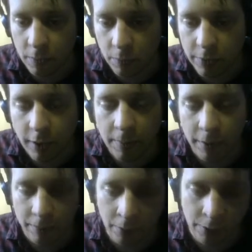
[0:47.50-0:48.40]
We'll talk
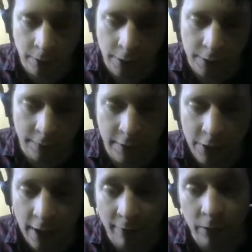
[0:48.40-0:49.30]
about the pros and cons of
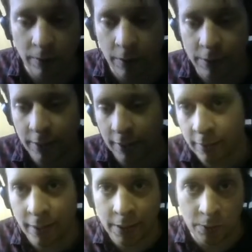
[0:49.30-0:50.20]
each afterwards and
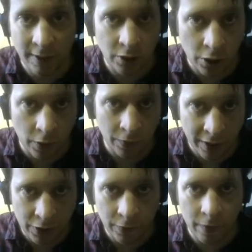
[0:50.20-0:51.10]
analyze when you should go for
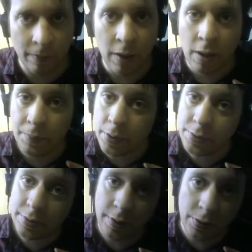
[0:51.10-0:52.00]
each of them,
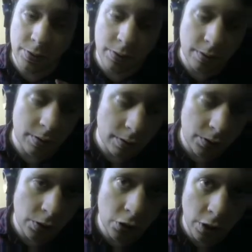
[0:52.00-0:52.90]
because
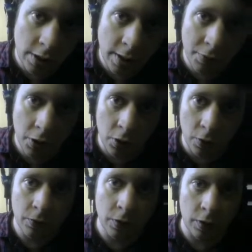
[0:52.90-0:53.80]
you should never
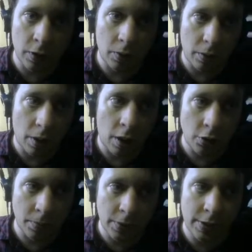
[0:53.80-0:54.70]
go for
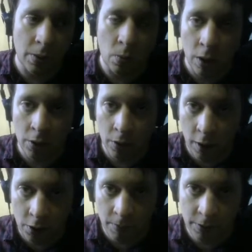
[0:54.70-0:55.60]
100% one or
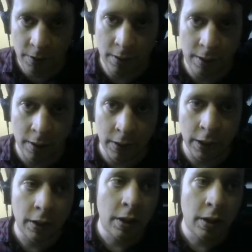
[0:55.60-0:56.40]
100% the other.